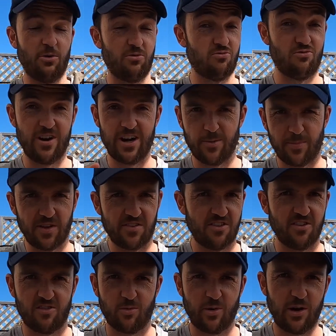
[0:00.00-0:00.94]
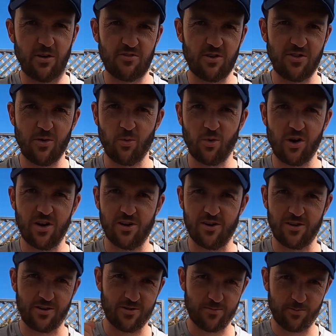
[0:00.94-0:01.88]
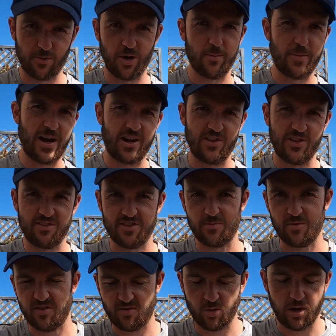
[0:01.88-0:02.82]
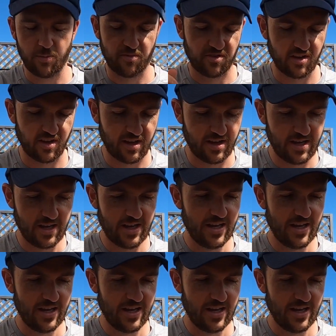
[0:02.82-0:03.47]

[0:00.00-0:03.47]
It was really busy as well, so I didn't want to like put it back and then somebody swipes it.